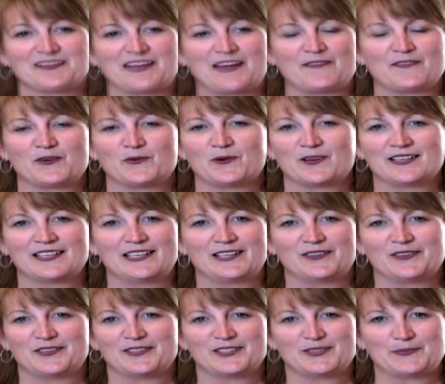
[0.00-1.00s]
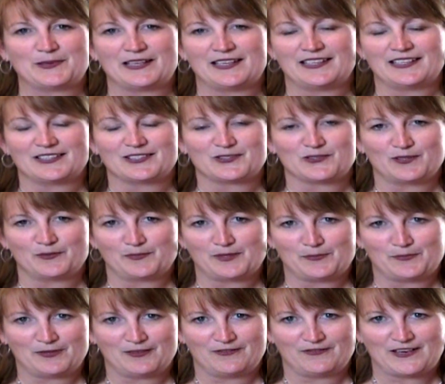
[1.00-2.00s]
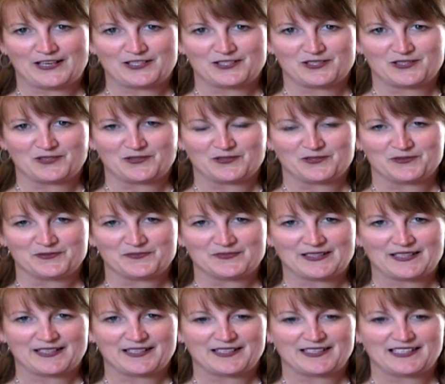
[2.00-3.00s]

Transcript: Everyone here has been extremely professional.